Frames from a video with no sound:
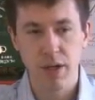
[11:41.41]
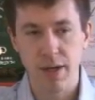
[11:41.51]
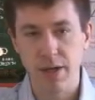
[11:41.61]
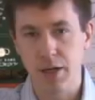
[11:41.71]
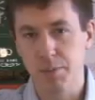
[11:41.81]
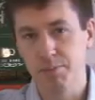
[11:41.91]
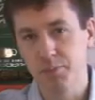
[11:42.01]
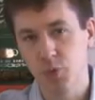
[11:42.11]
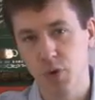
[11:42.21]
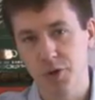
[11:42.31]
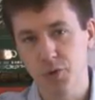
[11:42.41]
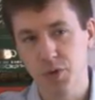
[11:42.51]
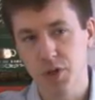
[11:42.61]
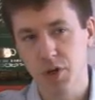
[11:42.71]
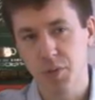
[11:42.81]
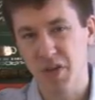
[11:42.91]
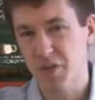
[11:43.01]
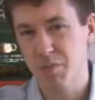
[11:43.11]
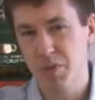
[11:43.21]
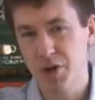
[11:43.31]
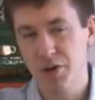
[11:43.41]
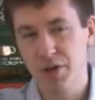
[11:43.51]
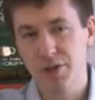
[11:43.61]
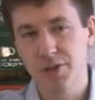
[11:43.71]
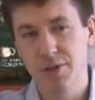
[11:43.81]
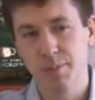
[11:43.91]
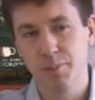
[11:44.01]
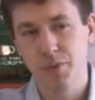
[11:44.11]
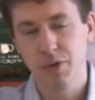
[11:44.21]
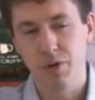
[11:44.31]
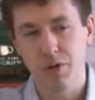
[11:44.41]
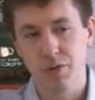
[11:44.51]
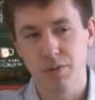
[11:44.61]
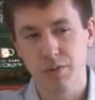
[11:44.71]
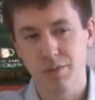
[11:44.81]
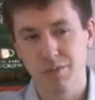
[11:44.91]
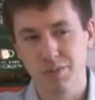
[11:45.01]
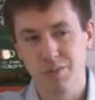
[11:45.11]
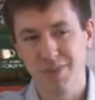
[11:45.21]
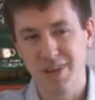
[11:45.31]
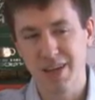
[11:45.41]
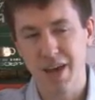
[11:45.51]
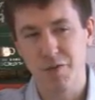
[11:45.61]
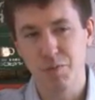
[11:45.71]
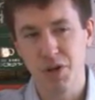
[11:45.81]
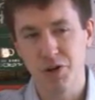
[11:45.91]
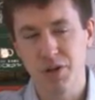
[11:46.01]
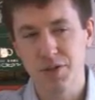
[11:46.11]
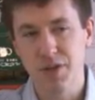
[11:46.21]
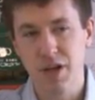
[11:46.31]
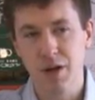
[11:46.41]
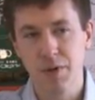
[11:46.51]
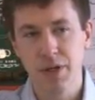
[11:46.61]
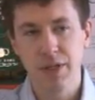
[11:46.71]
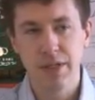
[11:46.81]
What else are we talking about? The bitterness, any kind of bitterness there.